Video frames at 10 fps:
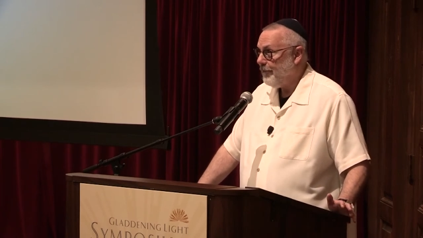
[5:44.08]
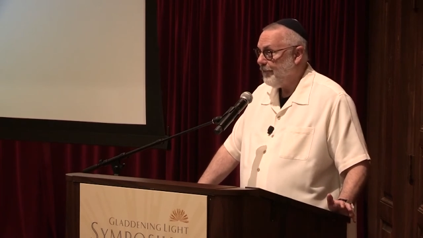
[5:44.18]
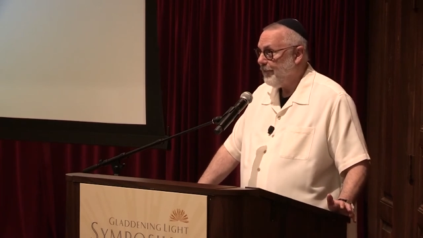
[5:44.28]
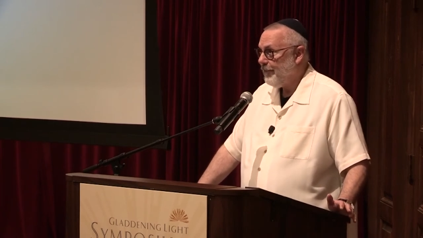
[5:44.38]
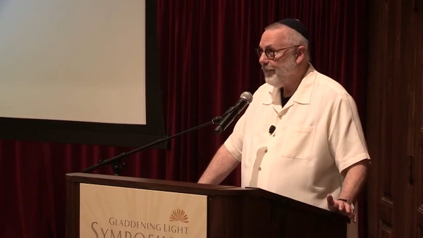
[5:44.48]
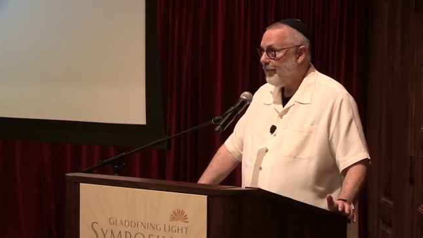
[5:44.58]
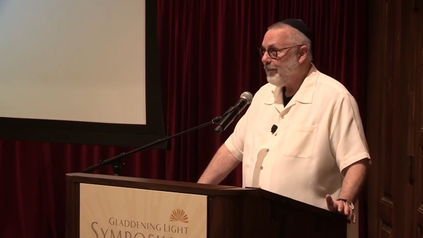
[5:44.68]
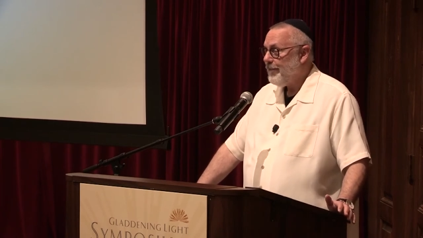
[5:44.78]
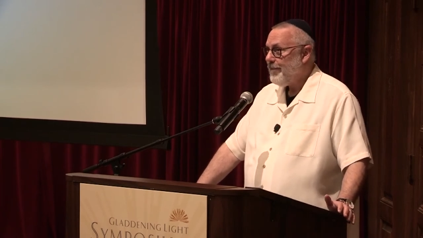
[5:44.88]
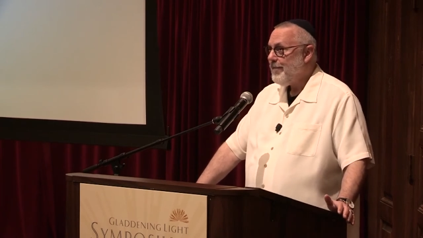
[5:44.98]

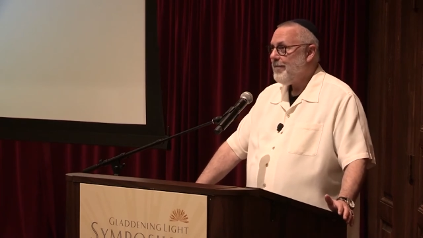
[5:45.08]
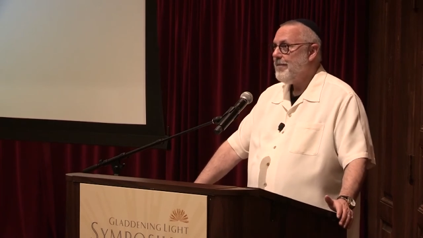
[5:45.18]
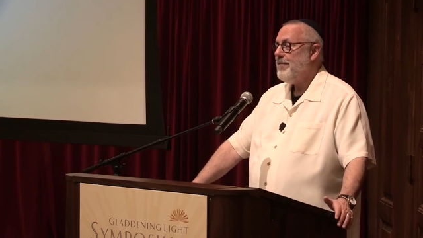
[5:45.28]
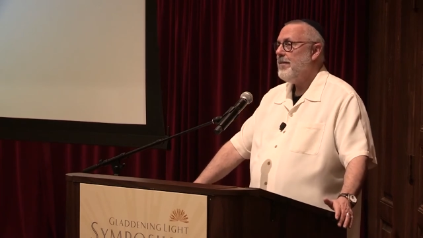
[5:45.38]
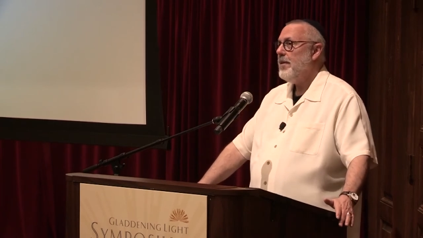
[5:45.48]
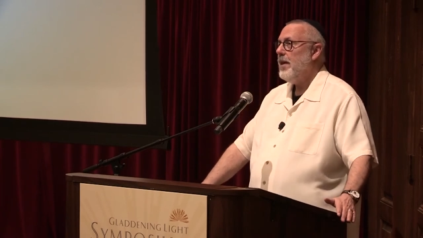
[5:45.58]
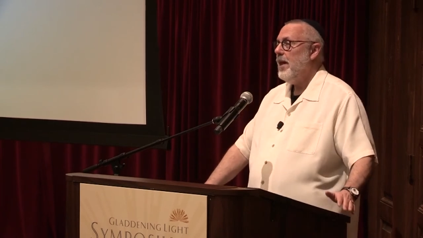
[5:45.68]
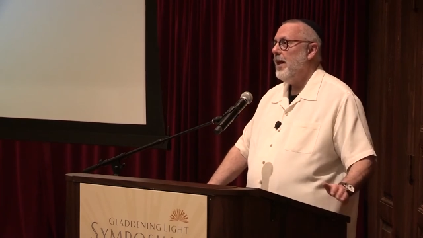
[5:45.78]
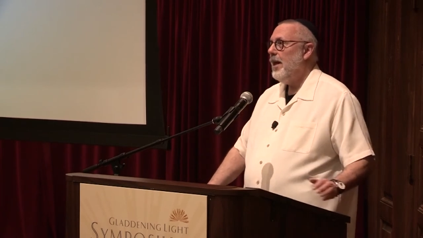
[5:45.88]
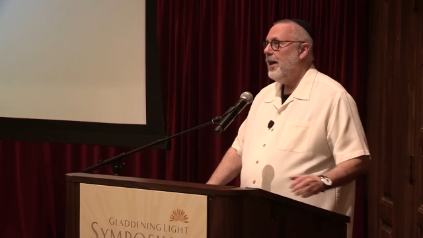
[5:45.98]

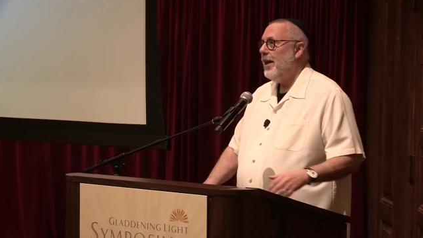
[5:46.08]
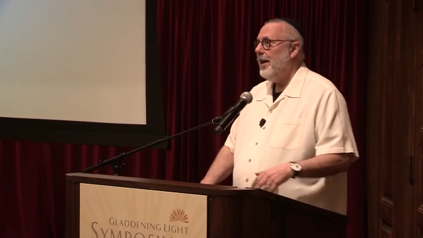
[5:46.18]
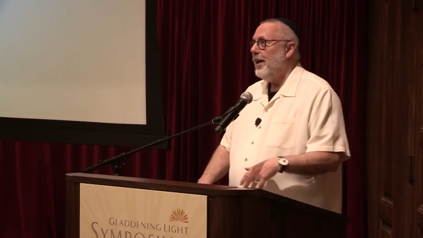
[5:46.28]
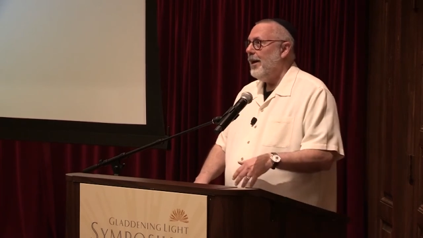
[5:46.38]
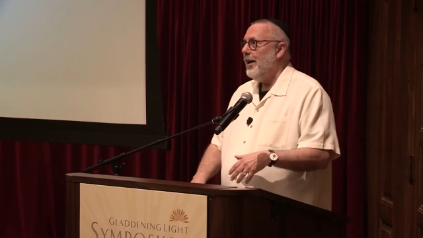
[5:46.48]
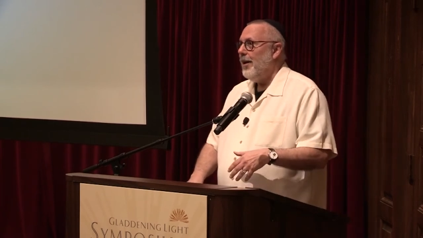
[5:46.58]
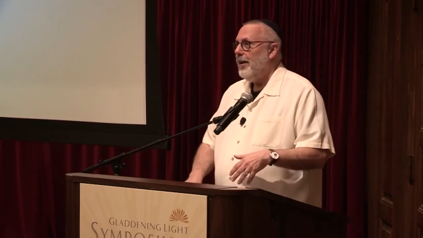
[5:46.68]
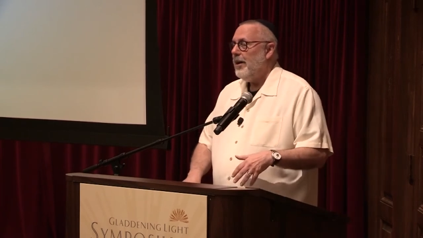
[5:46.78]
[no speech]